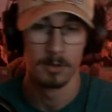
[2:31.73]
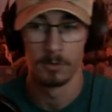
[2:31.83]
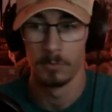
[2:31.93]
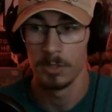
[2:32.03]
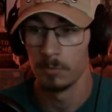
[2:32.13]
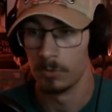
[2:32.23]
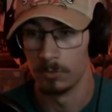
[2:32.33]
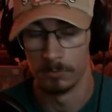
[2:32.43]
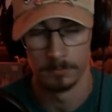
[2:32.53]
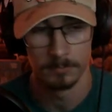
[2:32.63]

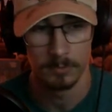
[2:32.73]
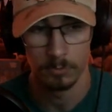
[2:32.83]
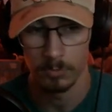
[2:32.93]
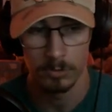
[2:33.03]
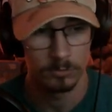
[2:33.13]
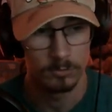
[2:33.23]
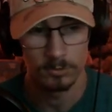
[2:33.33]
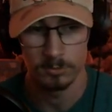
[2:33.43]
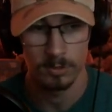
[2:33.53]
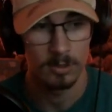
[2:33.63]
We'll
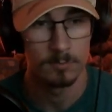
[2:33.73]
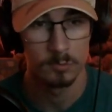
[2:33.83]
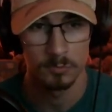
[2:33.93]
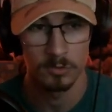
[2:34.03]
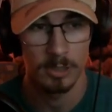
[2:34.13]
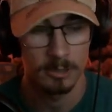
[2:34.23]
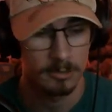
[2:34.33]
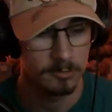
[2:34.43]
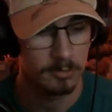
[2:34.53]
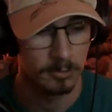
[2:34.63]
just cut them some slack,
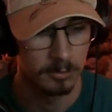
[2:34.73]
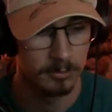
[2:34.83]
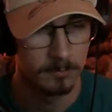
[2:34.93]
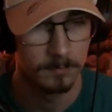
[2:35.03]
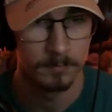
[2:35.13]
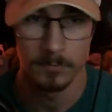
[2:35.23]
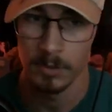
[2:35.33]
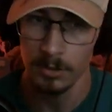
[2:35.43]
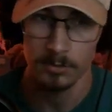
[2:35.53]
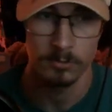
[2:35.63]
it's all good.
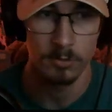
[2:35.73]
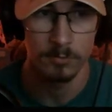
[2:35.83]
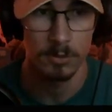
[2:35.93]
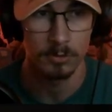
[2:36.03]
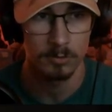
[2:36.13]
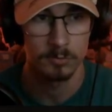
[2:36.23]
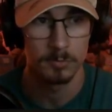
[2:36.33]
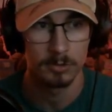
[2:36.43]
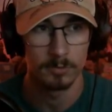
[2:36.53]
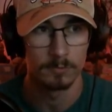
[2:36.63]
Yeah, so far it looks
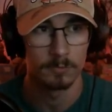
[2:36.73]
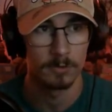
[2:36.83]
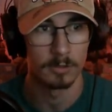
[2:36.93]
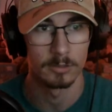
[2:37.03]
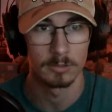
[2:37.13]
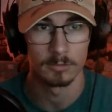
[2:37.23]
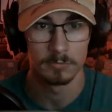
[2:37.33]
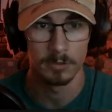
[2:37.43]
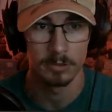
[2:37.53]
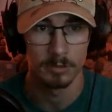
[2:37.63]
pretty fine,
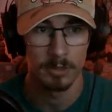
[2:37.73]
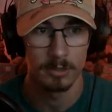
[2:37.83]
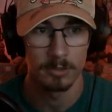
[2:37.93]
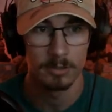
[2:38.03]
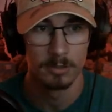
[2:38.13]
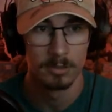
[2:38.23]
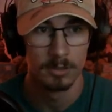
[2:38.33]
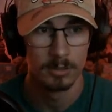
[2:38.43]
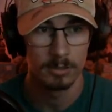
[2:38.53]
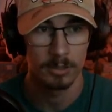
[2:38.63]
fine and dandy.
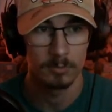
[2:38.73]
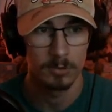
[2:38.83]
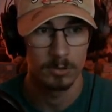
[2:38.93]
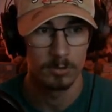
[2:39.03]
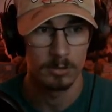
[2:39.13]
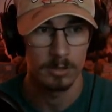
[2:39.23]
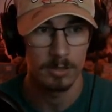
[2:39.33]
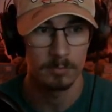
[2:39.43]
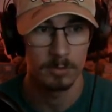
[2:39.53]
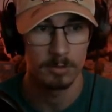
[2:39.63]
Kinda went dark
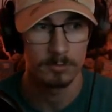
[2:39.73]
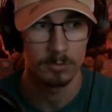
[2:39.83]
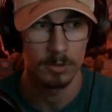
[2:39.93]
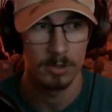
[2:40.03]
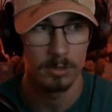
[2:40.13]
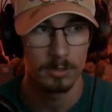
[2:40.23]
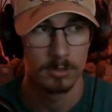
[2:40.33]
again, but it's okay.